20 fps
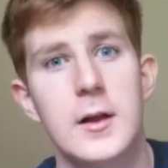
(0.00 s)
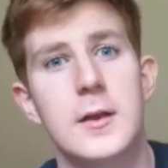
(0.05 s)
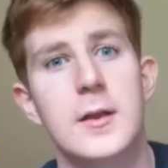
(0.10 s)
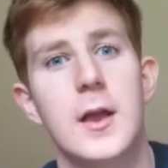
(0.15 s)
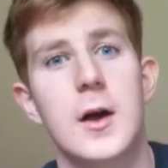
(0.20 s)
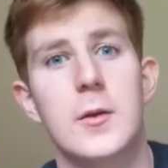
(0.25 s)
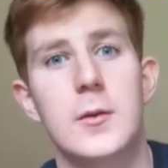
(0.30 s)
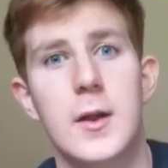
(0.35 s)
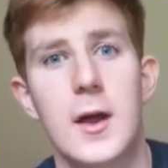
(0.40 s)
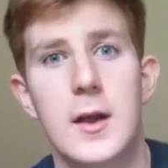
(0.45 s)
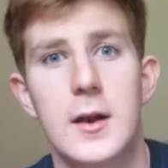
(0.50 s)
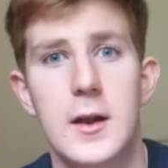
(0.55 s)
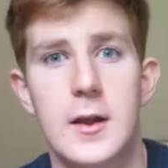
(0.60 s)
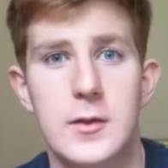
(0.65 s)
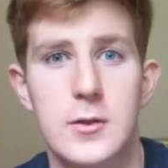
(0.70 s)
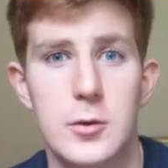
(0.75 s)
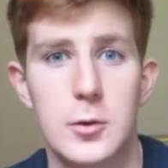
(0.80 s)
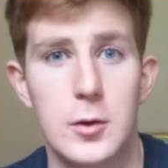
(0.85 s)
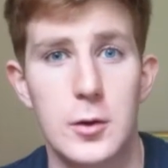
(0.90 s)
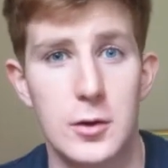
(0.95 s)
Now that
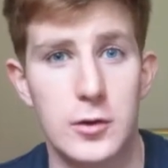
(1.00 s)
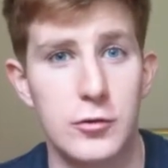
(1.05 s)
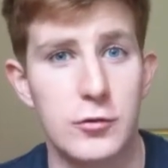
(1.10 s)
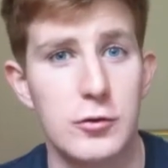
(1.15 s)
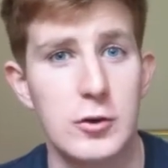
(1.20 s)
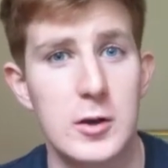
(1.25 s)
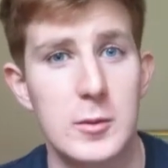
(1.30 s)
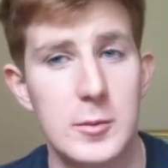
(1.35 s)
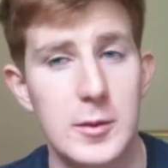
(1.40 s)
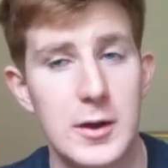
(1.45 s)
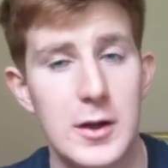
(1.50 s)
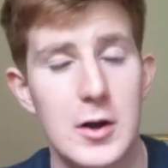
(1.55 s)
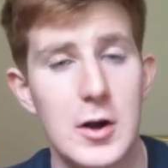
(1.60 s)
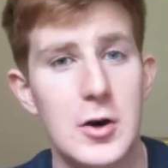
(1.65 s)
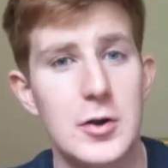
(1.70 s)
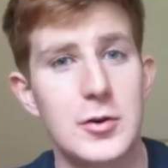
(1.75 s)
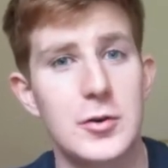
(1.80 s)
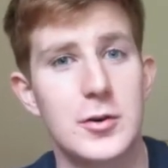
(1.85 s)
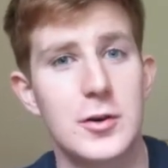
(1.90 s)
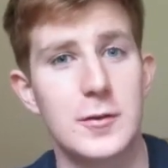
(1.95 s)
led to an extremely
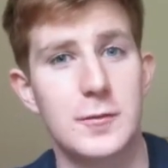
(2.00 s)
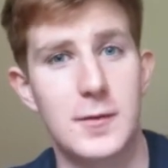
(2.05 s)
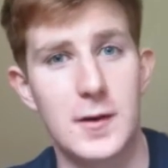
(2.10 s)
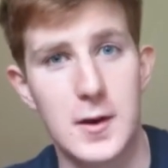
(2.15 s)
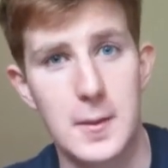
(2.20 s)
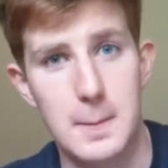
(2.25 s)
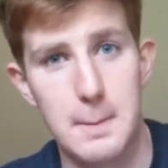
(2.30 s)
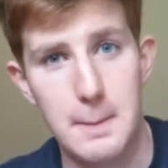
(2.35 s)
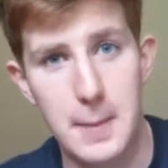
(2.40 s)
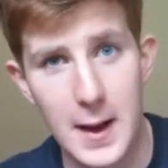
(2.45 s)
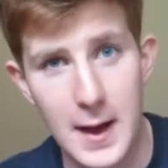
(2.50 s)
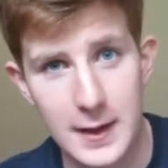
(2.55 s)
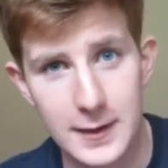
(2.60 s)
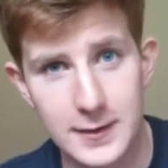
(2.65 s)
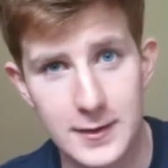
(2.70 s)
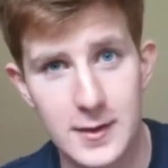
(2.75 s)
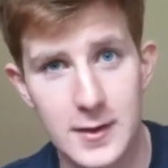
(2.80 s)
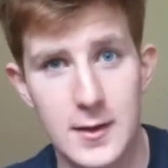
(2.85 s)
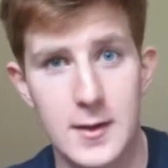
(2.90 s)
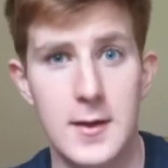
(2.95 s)
underdeveloped
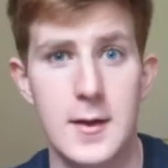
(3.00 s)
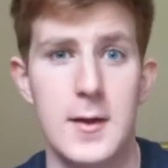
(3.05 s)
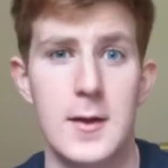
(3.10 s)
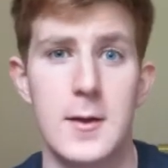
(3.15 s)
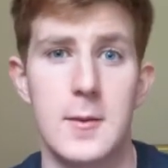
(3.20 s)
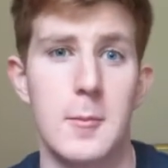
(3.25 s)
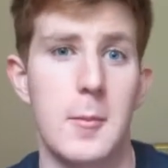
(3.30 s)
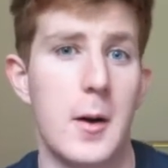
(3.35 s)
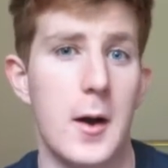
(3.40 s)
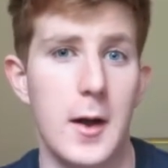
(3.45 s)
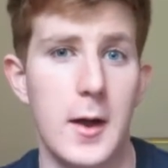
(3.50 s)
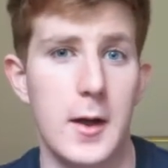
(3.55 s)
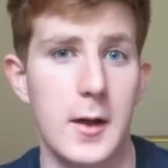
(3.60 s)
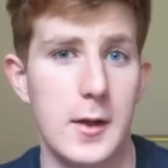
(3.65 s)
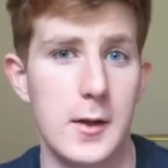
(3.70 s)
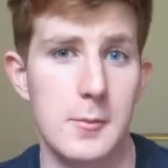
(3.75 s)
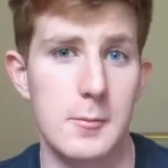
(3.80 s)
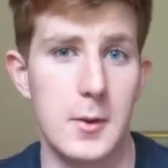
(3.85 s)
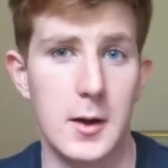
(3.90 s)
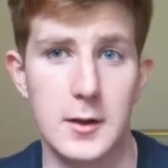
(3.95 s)
back.
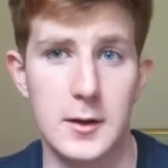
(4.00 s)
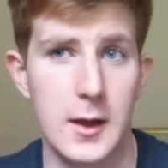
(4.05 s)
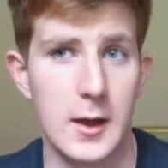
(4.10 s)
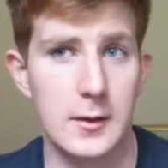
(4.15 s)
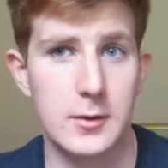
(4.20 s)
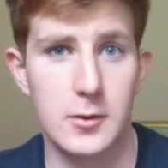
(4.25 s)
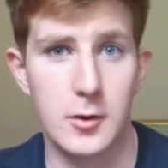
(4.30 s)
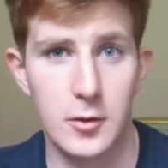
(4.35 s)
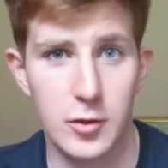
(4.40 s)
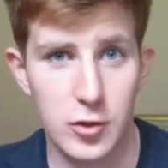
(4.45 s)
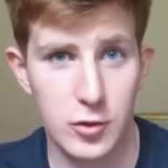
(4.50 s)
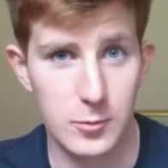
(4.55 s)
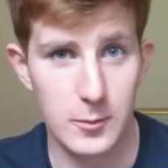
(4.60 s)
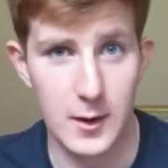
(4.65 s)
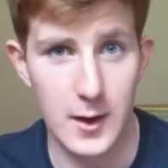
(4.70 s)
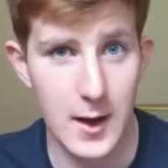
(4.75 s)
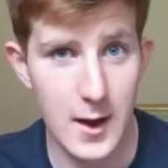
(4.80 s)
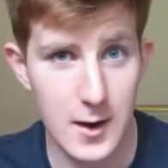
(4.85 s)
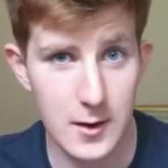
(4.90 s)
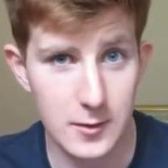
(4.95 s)
My neck touched
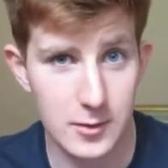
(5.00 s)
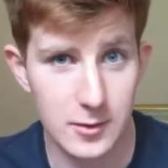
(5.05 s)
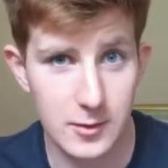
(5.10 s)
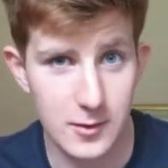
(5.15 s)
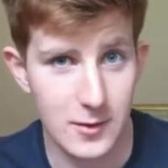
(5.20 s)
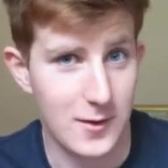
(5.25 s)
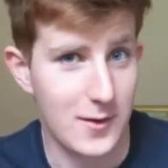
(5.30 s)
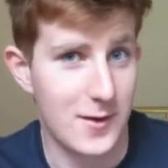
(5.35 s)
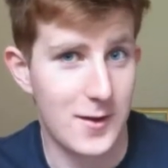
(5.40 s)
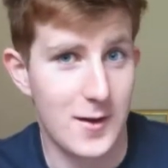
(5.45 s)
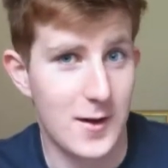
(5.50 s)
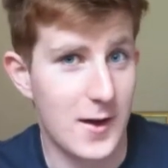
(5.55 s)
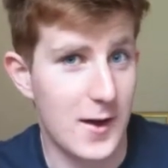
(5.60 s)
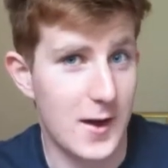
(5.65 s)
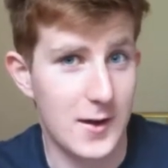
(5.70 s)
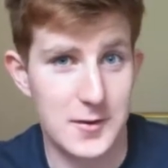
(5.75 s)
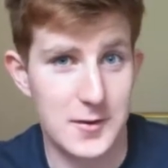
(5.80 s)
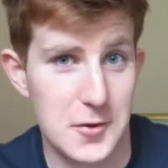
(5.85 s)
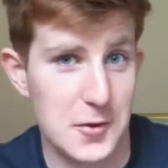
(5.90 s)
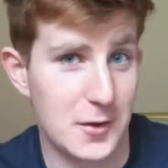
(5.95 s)
my arse. I
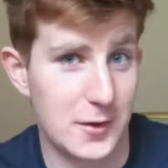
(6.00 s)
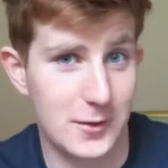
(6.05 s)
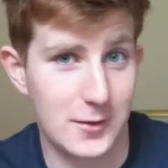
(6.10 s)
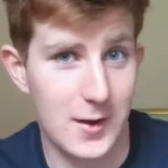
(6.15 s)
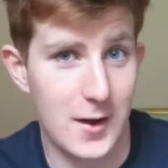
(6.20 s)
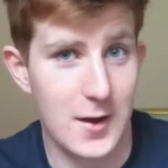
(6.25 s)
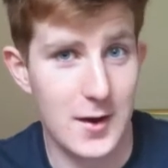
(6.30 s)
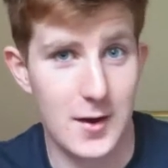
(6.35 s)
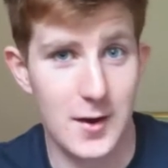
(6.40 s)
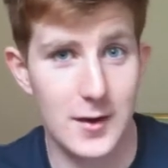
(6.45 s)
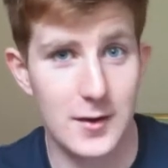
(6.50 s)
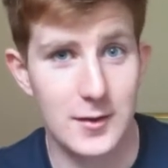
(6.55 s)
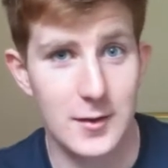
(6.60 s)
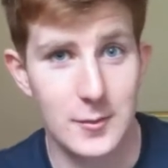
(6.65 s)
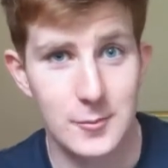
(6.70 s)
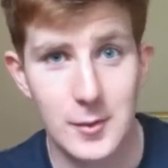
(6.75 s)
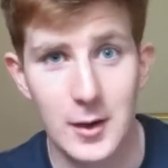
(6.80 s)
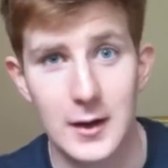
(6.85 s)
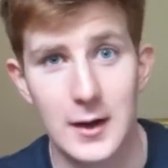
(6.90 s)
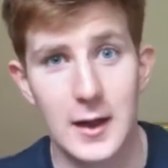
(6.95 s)
nothing there,
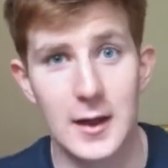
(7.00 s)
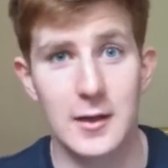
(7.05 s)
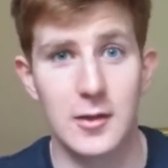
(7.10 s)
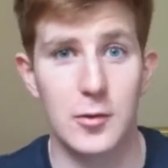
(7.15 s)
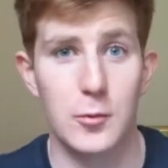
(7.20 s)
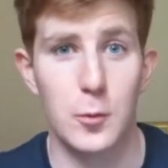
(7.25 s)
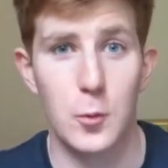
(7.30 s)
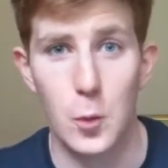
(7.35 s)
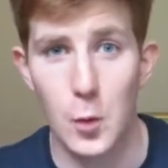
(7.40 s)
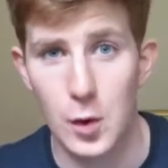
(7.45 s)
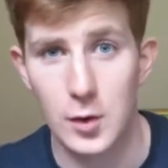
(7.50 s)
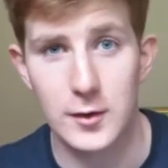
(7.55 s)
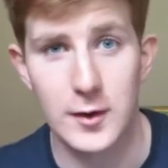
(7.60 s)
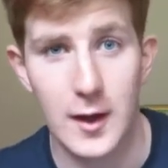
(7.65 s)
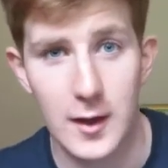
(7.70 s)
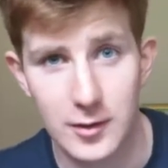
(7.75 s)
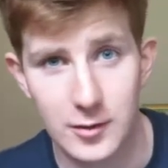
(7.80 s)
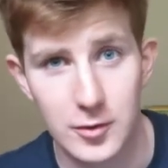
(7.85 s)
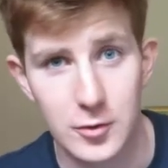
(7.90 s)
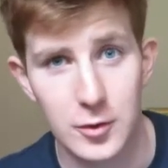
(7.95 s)
and my legs weren't
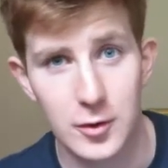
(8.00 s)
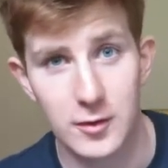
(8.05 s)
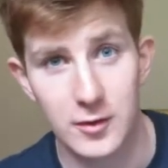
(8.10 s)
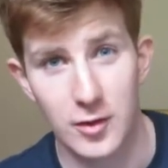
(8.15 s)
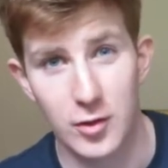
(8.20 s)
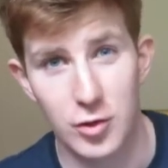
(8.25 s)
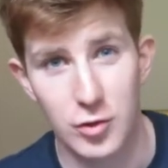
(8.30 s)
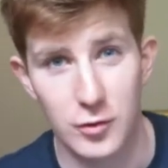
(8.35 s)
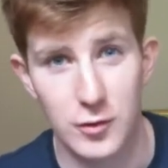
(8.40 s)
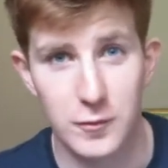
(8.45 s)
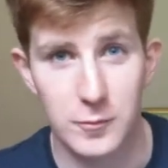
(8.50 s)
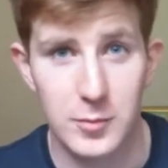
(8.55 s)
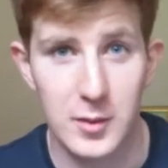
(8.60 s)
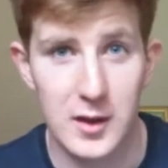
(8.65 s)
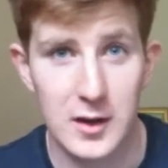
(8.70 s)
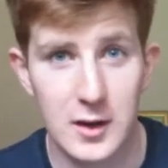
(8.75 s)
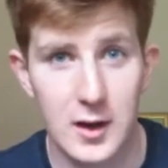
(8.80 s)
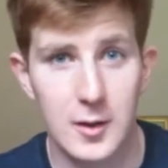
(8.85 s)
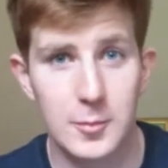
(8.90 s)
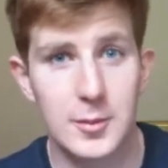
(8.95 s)
as good as they should have
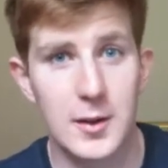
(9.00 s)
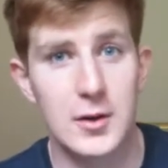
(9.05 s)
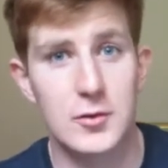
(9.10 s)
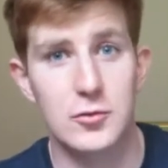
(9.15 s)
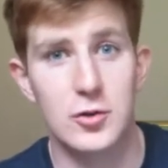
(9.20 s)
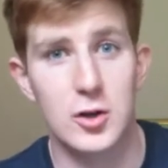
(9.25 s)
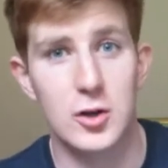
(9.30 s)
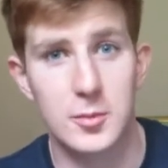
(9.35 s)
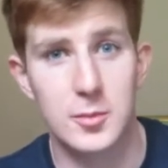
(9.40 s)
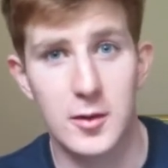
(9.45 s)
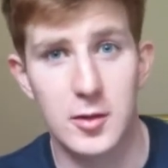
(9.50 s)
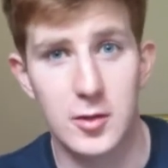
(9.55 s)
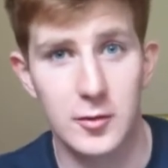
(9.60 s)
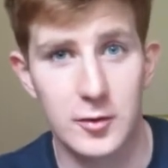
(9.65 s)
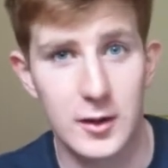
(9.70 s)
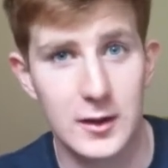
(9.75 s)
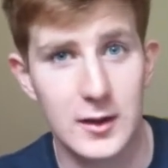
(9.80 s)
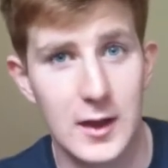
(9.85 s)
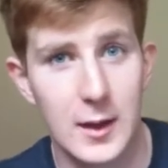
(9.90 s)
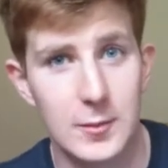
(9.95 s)
been. I played rugby, so
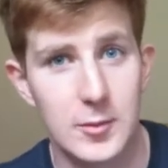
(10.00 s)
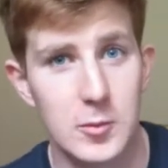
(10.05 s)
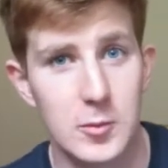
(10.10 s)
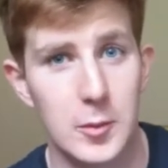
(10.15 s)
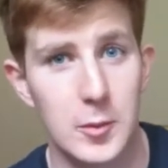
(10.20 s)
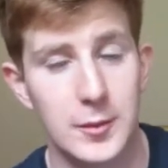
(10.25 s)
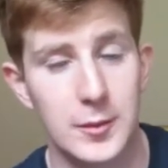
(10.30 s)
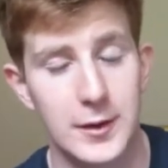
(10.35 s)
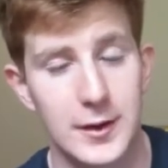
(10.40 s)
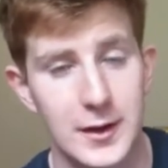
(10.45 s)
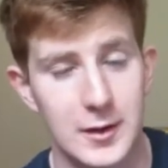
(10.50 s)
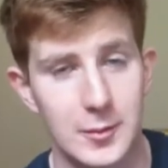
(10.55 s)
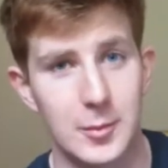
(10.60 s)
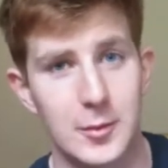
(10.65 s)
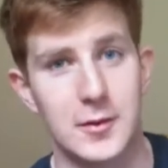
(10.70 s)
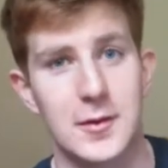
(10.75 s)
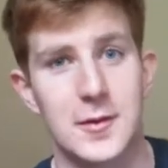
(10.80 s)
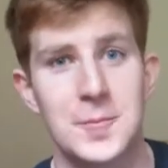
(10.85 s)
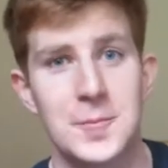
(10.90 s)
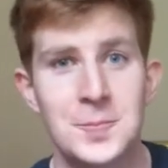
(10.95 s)
that kept them up a little
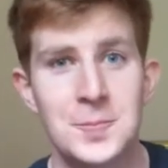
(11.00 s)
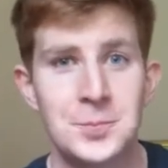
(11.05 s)
bit.